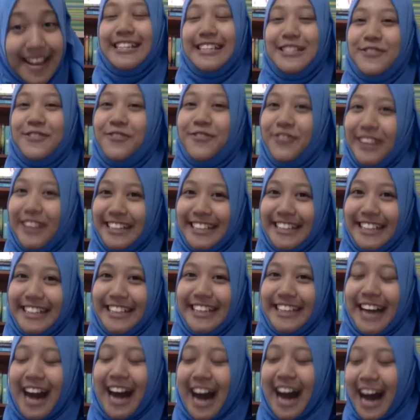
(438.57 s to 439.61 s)
It's funny
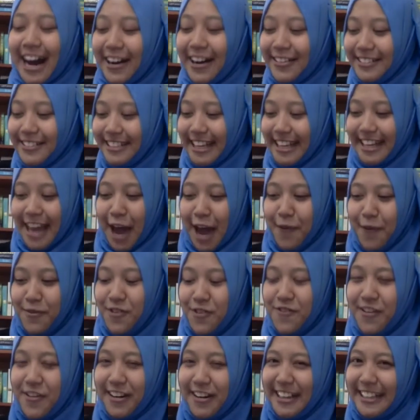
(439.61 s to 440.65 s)
how they can be
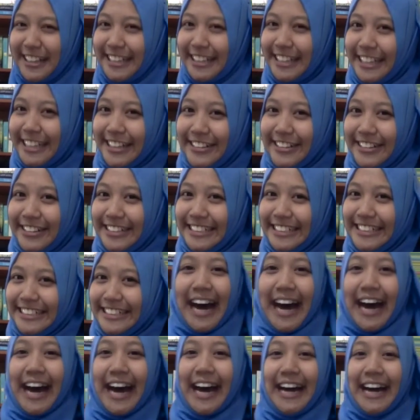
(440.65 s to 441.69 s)
very cute
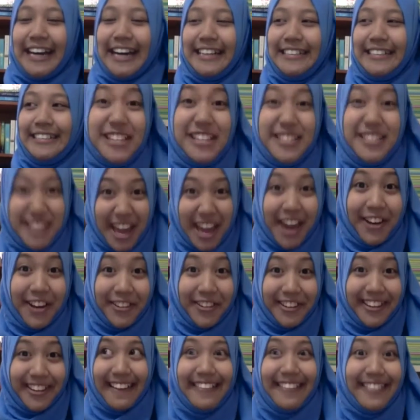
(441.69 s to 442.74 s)
and
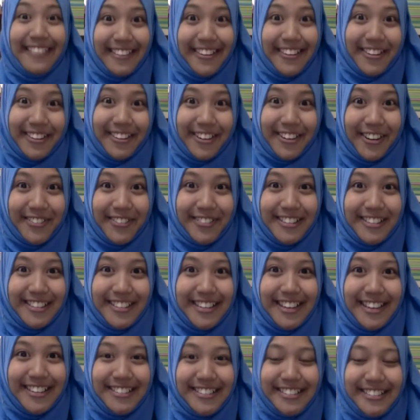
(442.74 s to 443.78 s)
daring in their
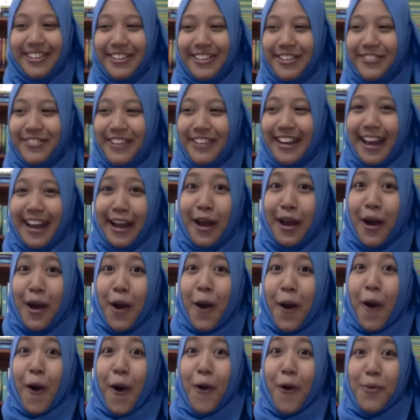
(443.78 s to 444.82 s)
conversation. You felt like,
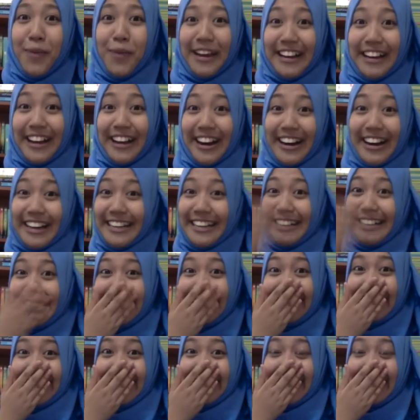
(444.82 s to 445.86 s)
oh my god, did